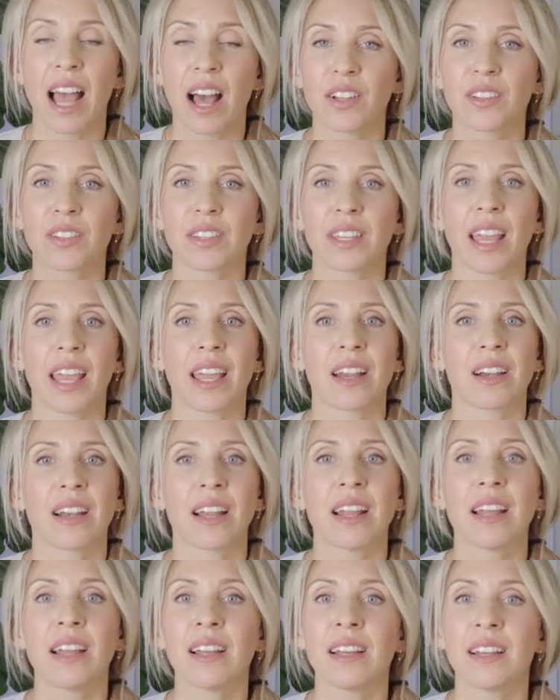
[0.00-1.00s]
healthcare,
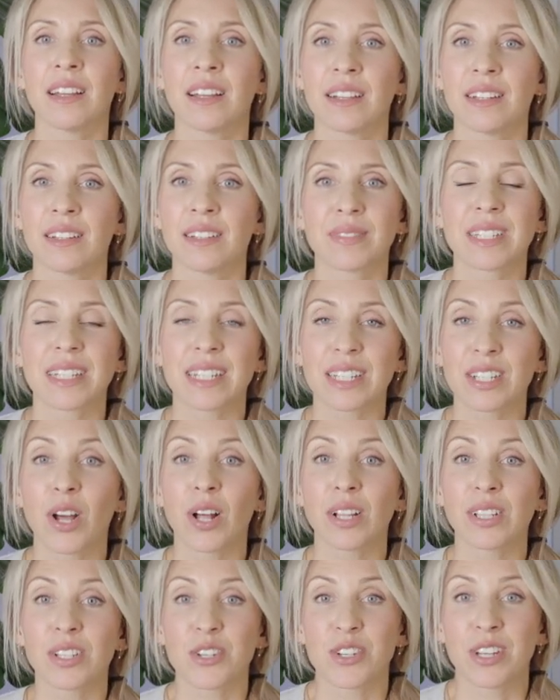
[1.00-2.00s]

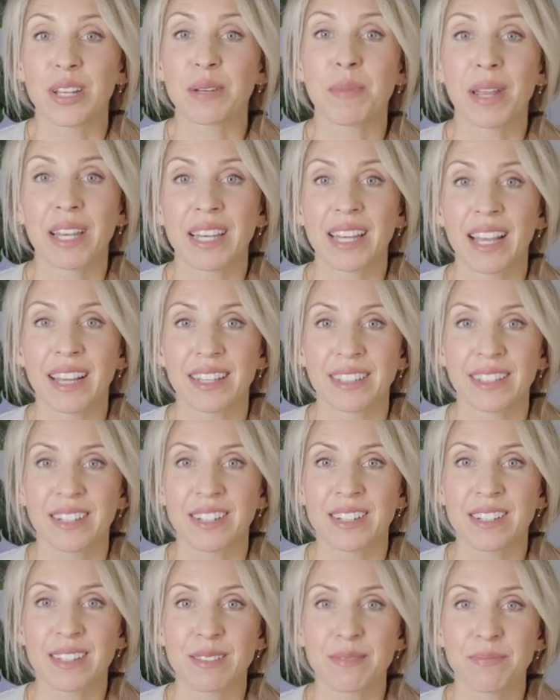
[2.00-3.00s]
technology, and many
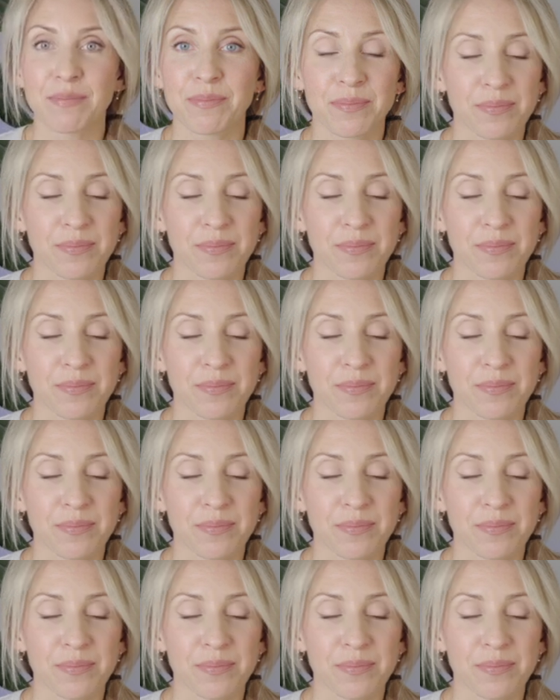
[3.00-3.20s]
others.